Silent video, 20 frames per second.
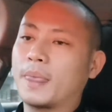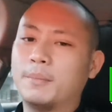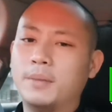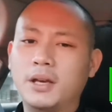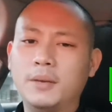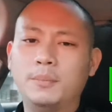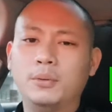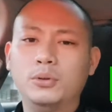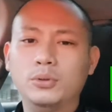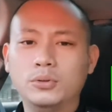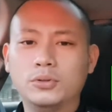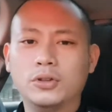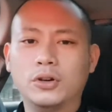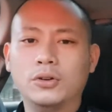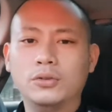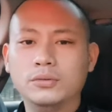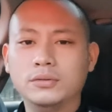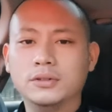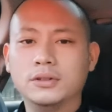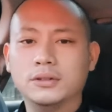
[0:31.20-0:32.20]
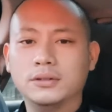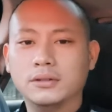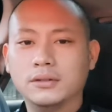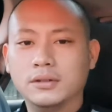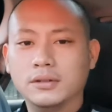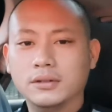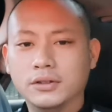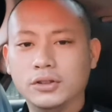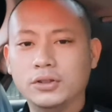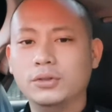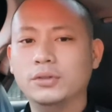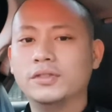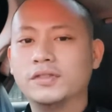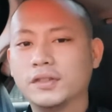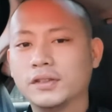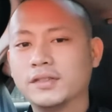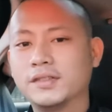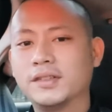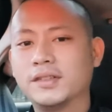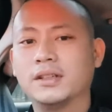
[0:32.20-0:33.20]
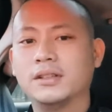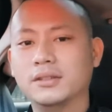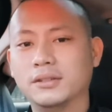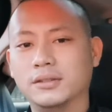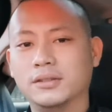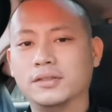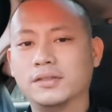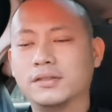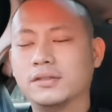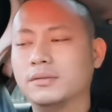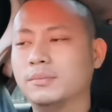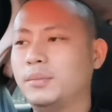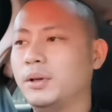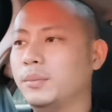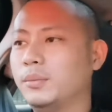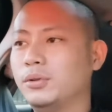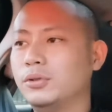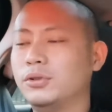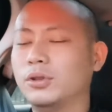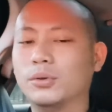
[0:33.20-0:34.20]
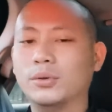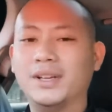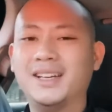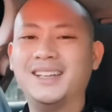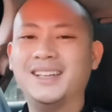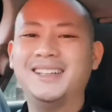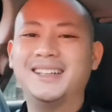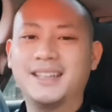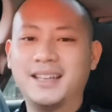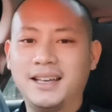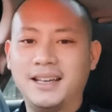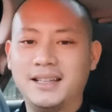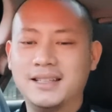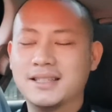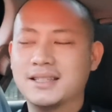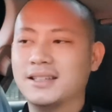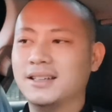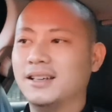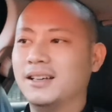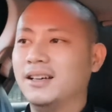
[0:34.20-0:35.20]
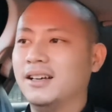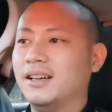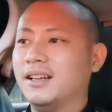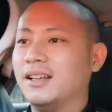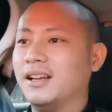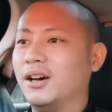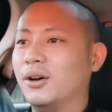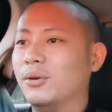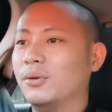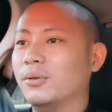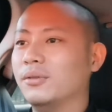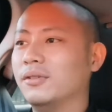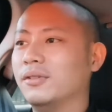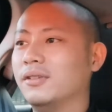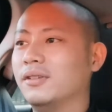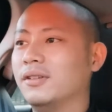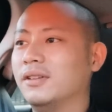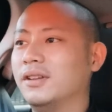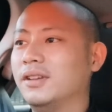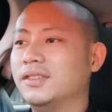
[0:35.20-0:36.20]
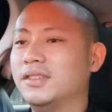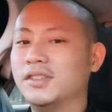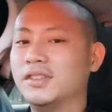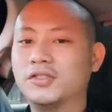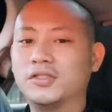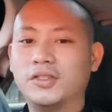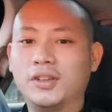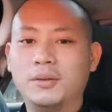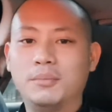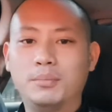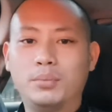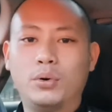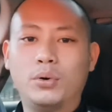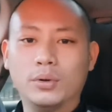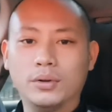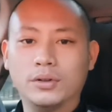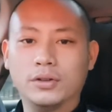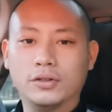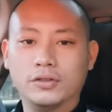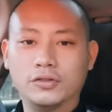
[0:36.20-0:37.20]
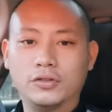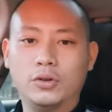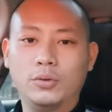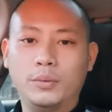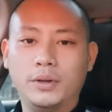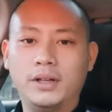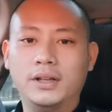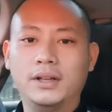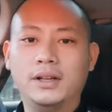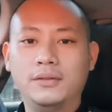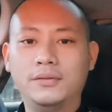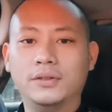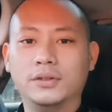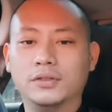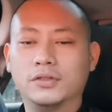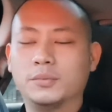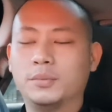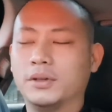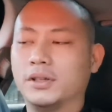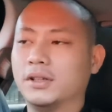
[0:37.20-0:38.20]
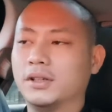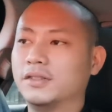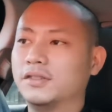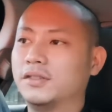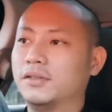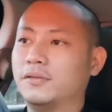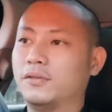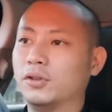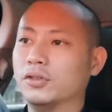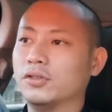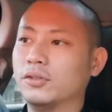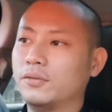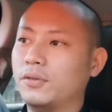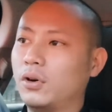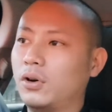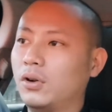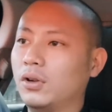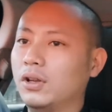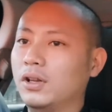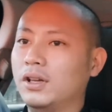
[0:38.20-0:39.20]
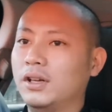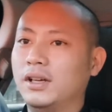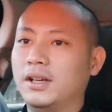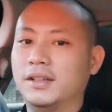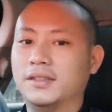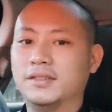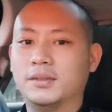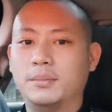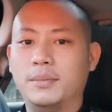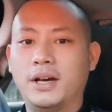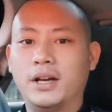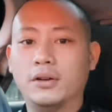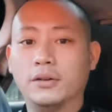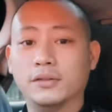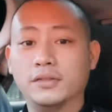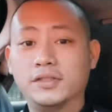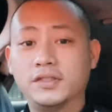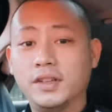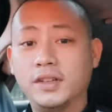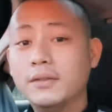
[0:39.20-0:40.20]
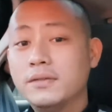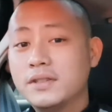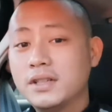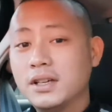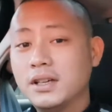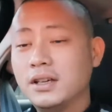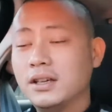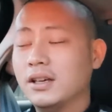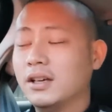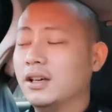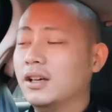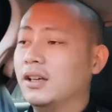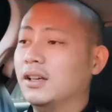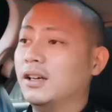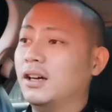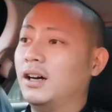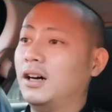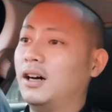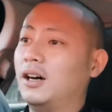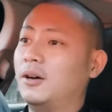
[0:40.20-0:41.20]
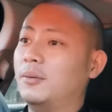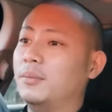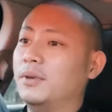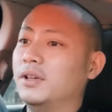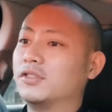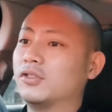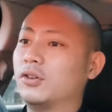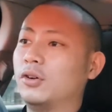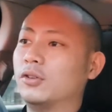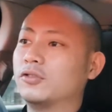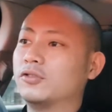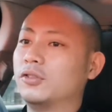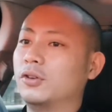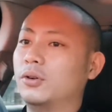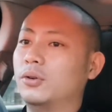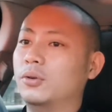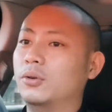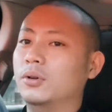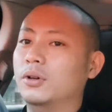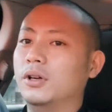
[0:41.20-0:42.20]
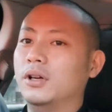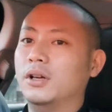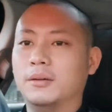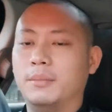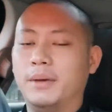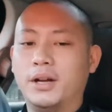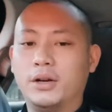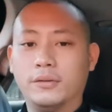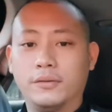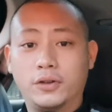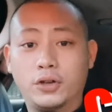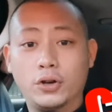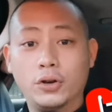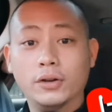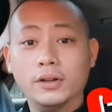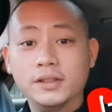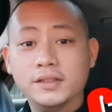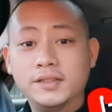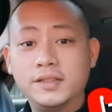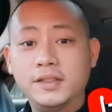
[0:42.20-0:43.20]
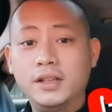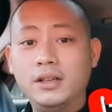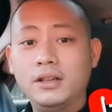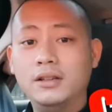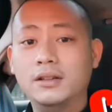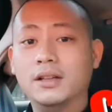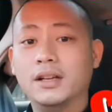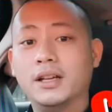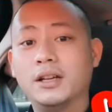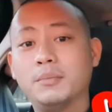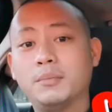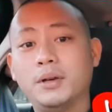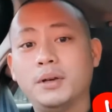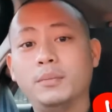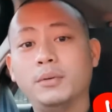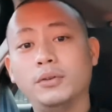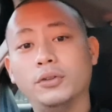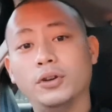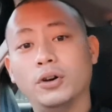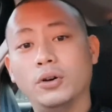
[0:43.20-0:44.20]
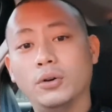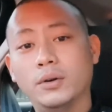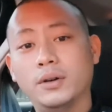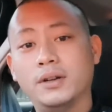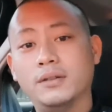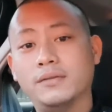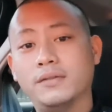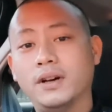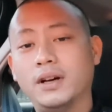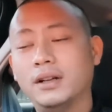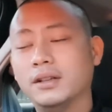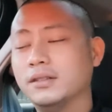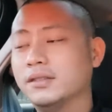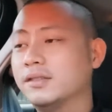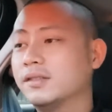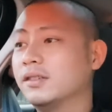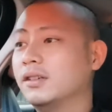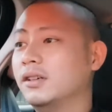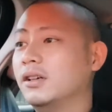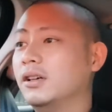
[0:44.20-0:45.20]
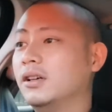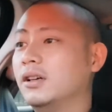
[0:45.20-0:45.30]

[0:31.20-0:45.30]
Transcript: people who don't use their signals, people who don't indicate. Now, this is important on so many levels because, first of all, it's a matter of safety. It's also a matter of courtesy, letting people know in advance,